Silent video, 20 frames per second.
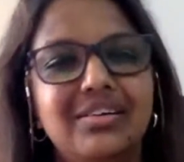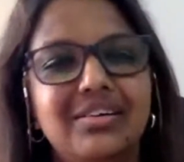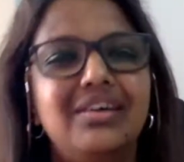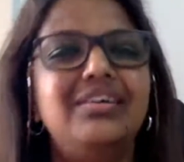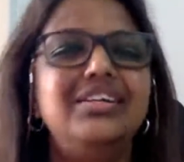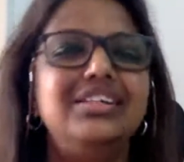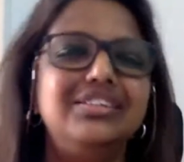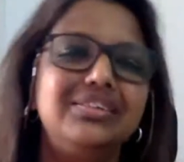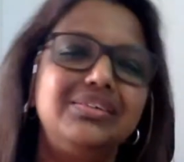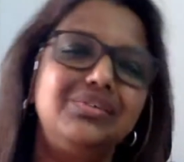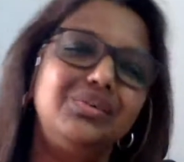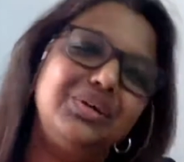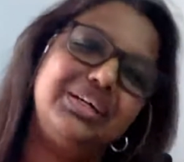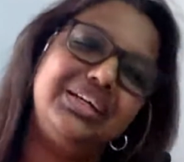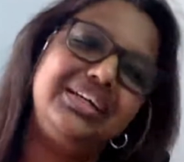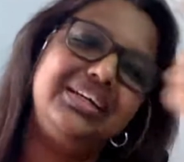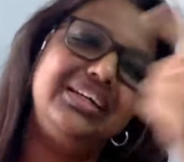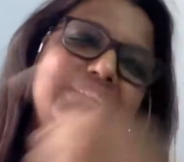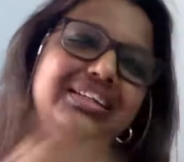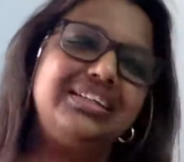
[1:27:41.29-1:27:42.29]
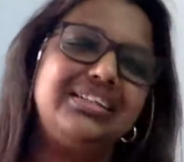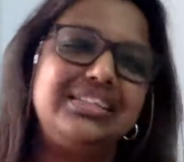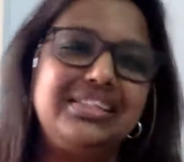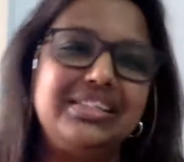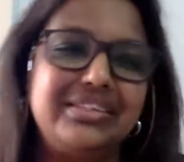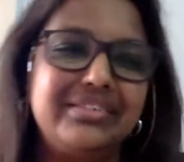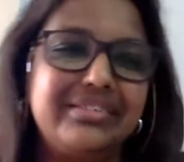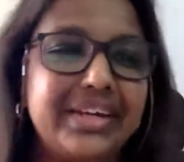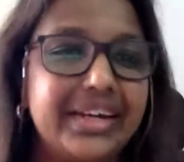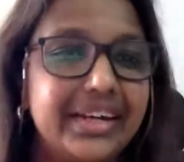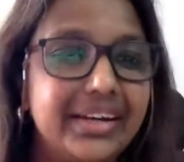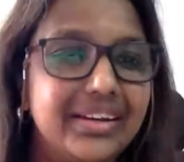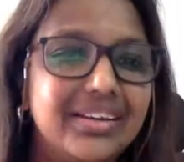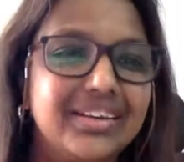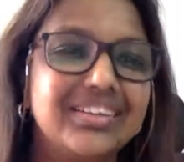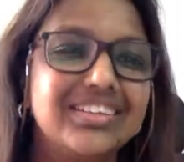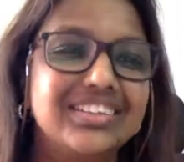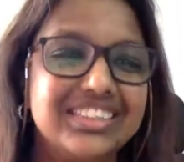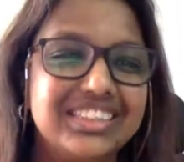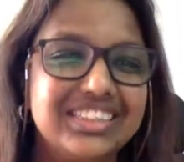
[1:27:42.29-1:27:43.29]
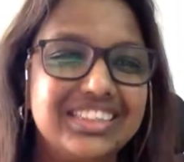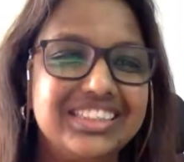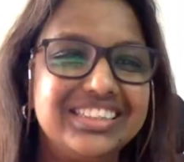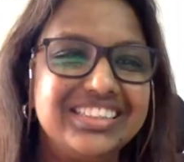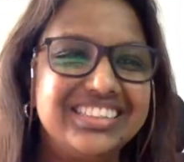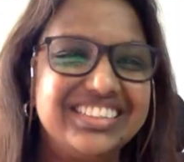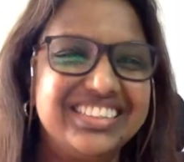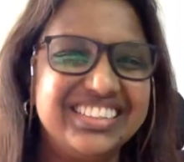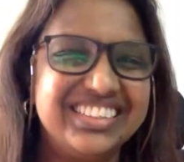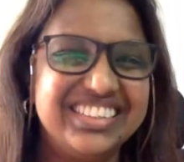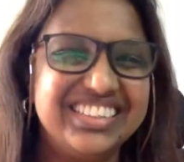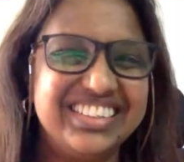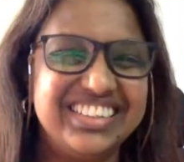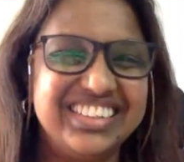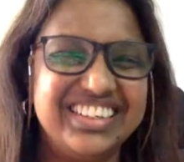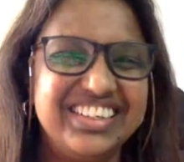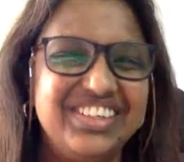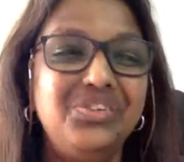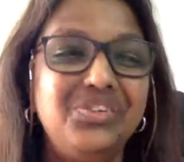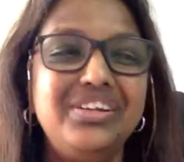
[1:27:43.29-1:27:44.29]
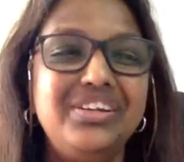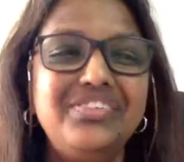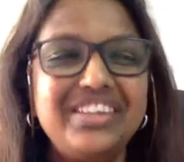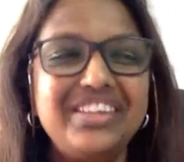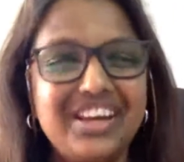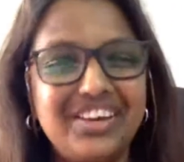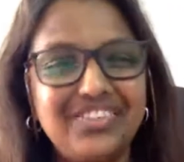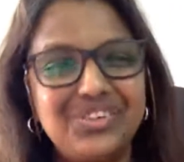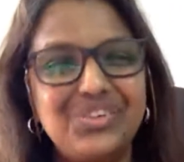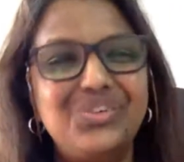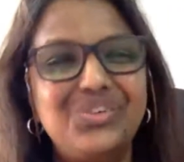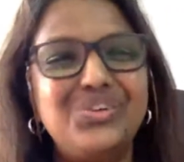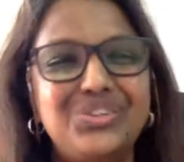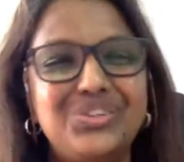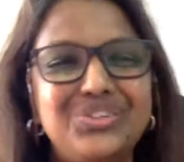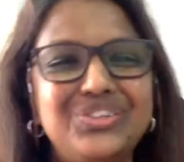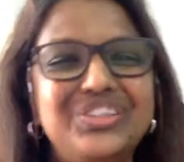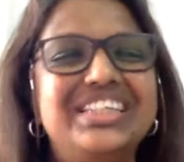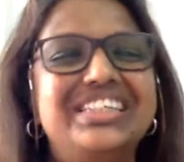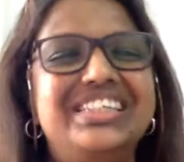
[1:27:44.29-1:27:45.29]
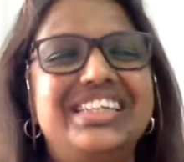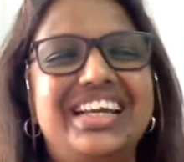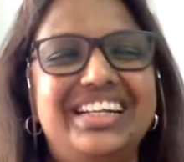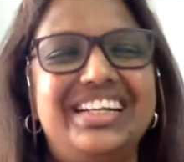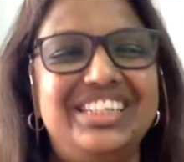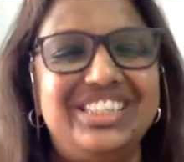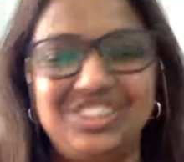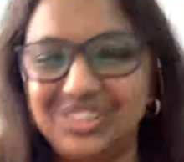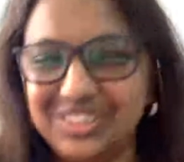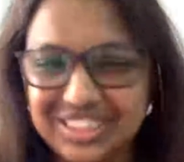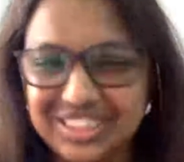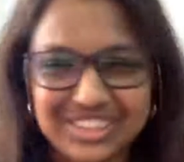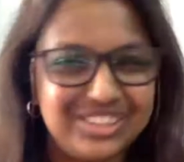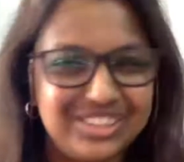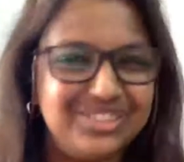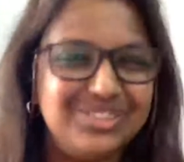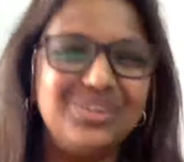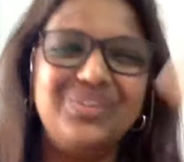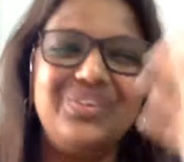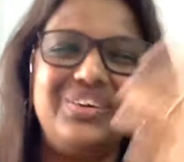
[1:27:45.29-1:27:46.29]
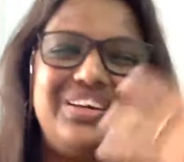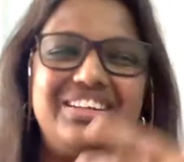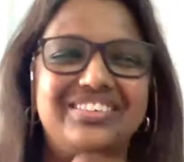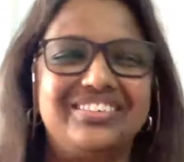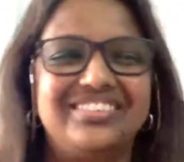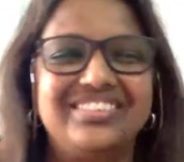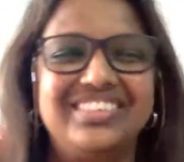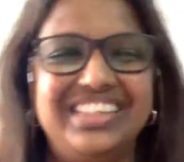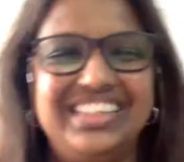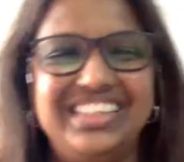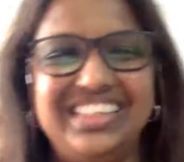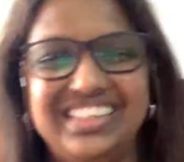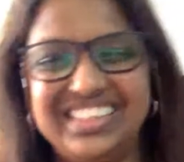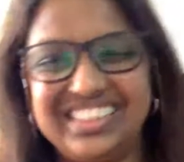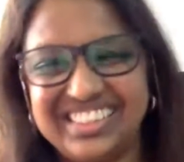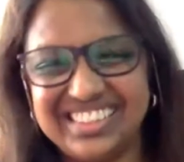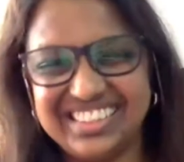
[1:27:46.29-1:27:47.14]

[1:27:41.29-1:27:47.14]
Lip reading: Oh, this one walking in, this is a red. You don't even have to go through the checklist. You just know it already.